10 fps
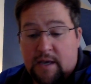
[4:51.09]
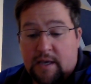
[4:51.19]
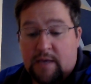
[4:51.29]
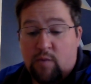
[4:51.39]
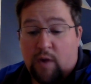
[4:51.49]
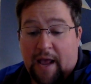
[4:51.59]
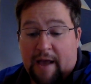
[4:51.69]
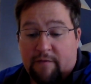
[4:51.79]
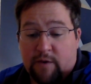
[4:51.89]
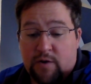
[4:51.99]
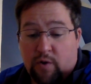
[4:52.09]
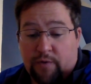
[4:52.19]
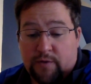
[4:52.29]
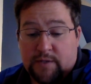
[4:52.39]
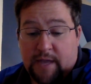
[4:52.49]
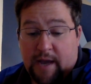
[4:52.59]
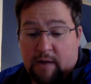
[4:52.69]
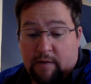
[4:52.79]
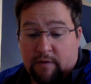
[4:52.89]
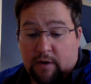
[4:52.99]
He won every northern state,
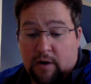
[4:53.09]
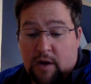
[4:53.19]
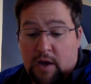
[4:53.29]
however.